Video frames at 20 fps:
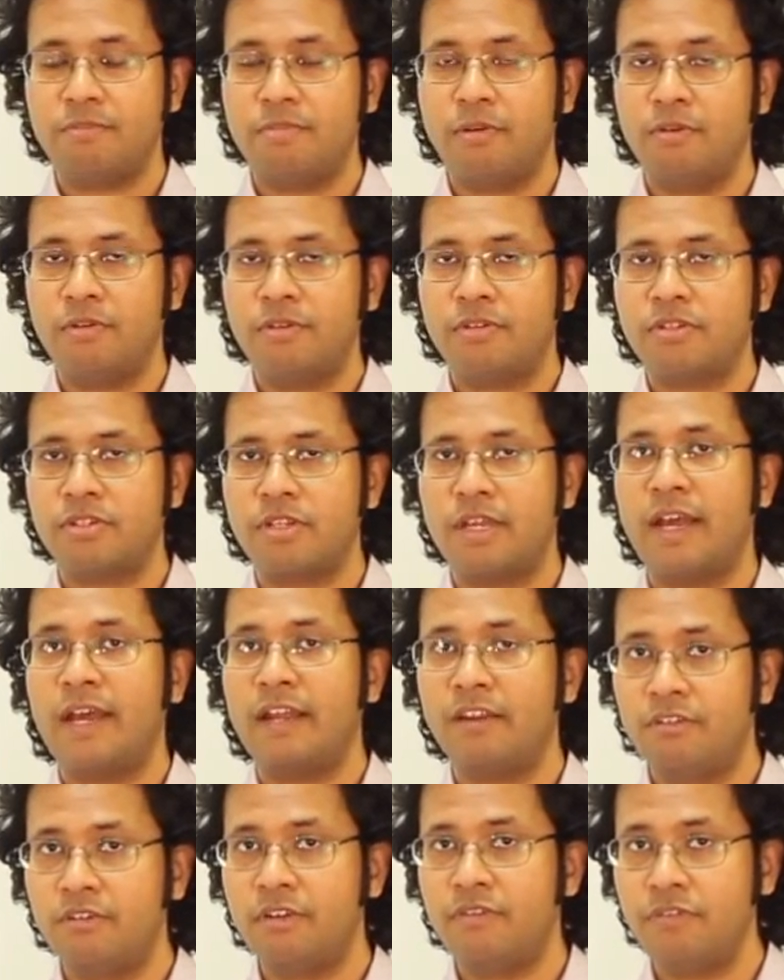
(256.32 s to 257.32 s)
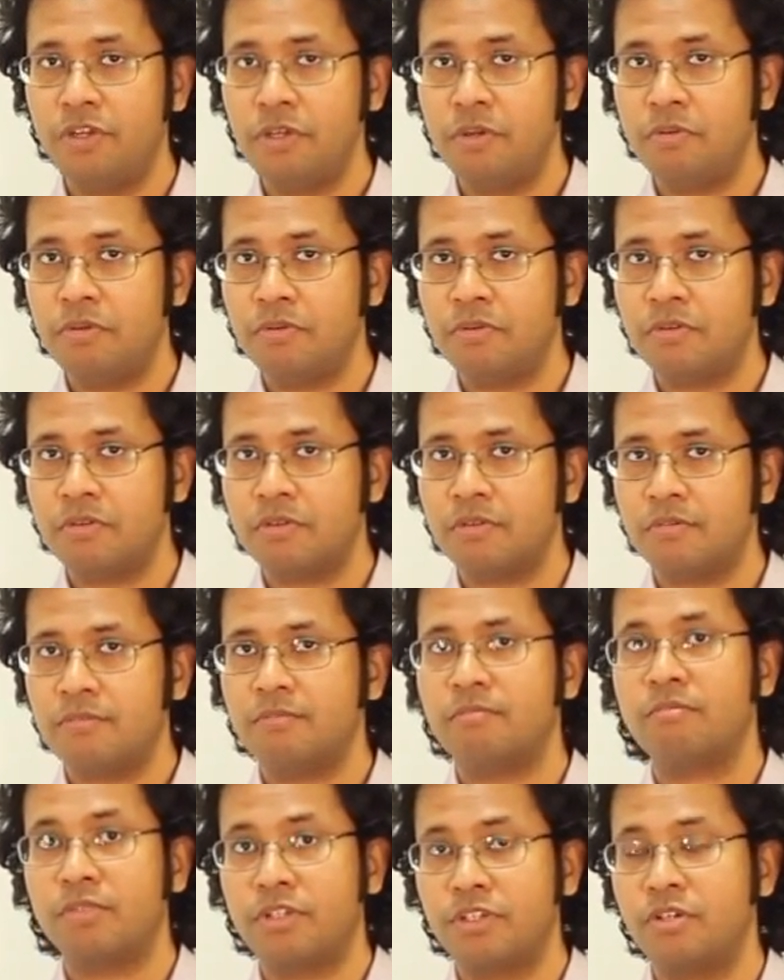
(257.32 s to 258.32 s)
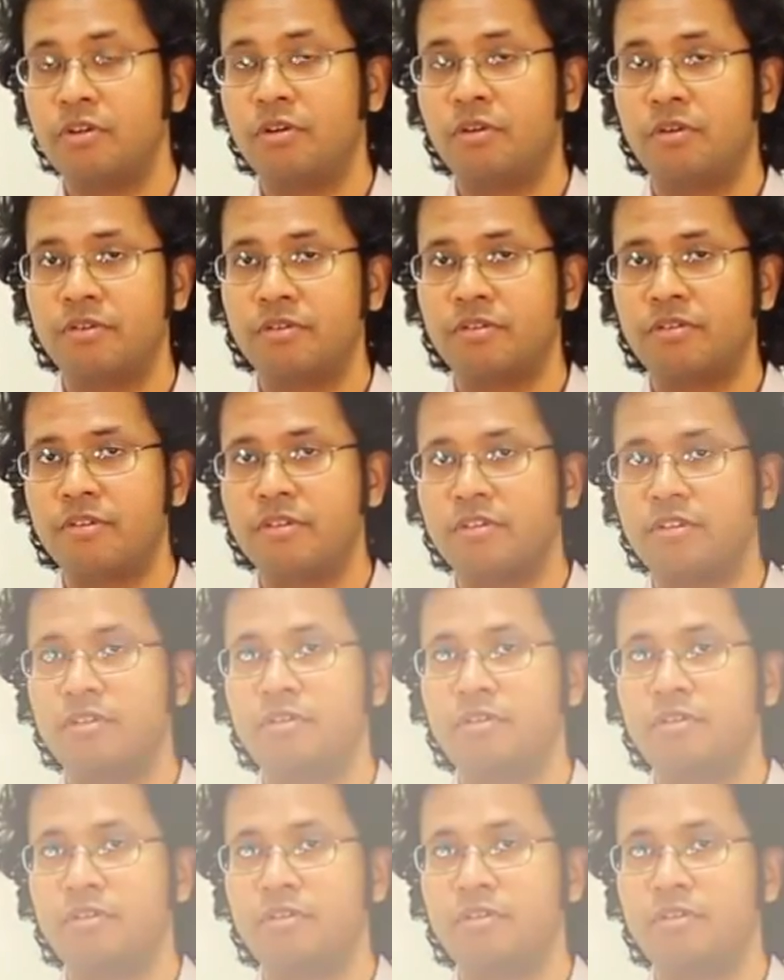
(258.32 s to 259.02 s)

reports and reviews, but yours is